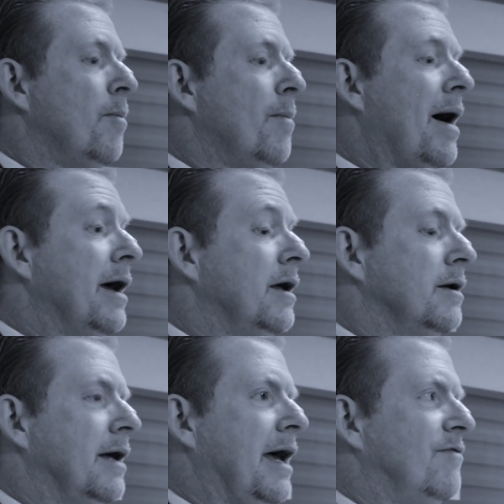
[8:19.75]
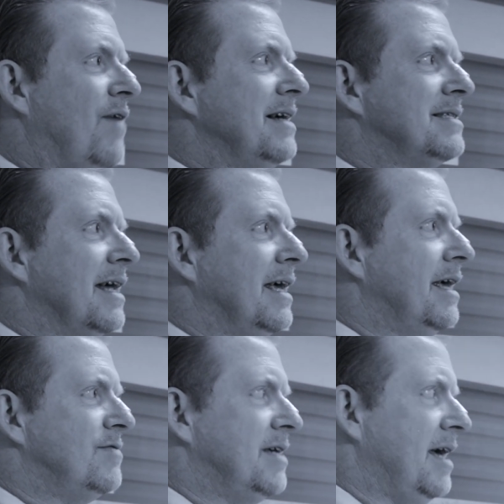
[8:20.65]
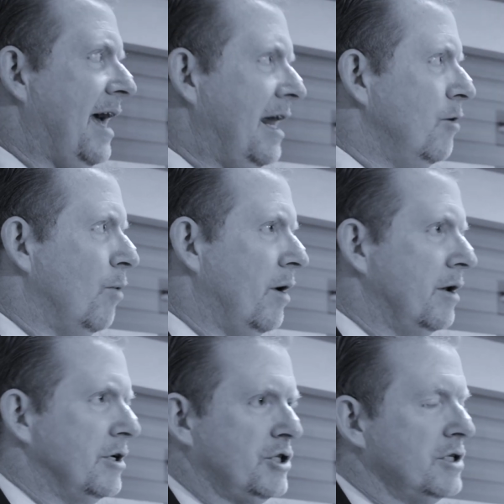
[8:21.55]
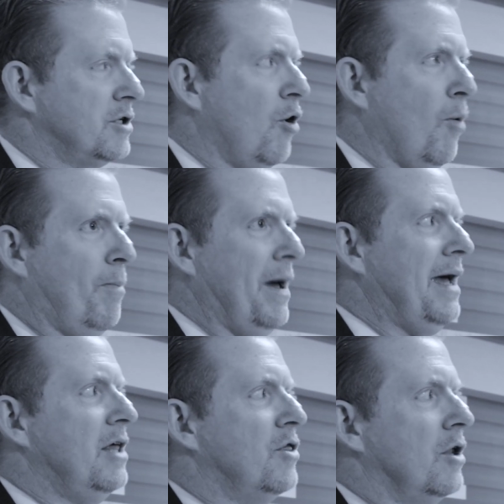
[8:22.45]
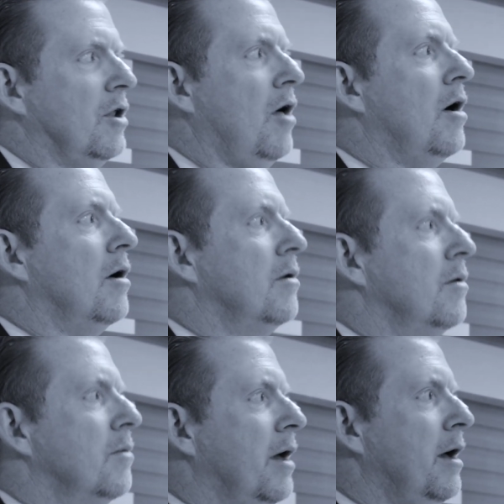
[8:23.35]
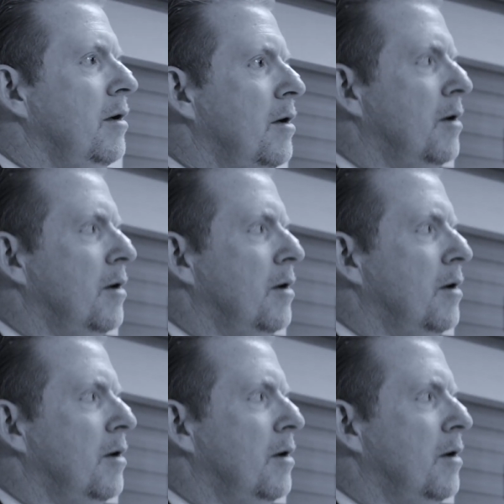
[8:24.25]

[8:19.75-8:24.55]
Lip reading: My advice I can give to anyone is just obey the law. Okay.